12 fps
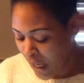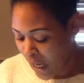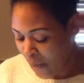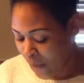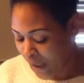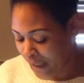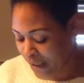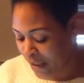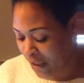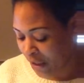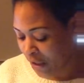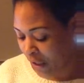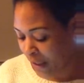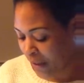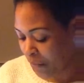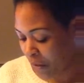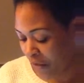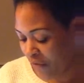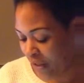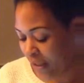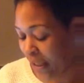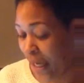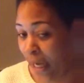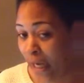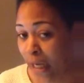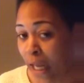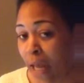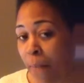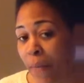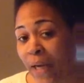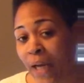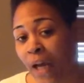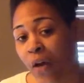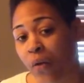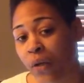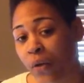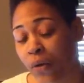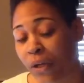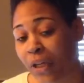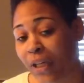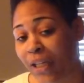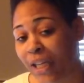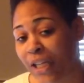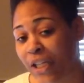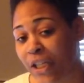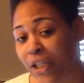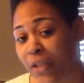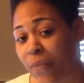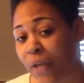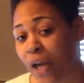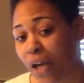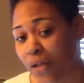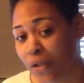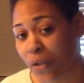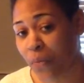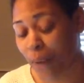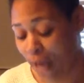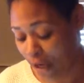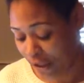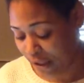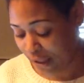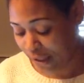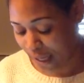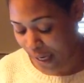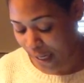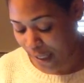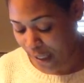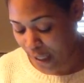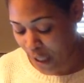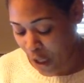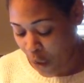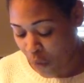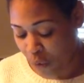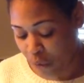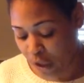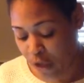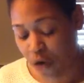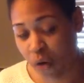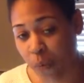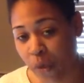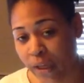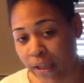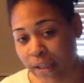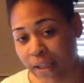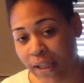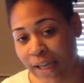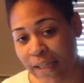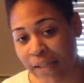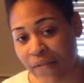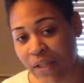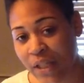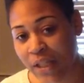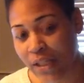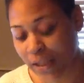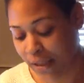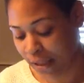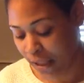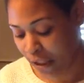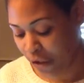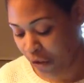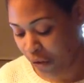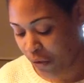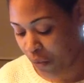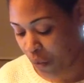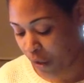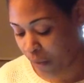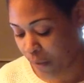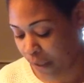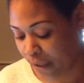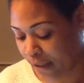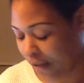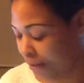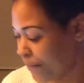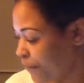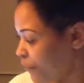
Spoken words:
I would like to then look at the benefits gained by not only organizations, but also by our society when we incorporate this class of citizens into the workplace.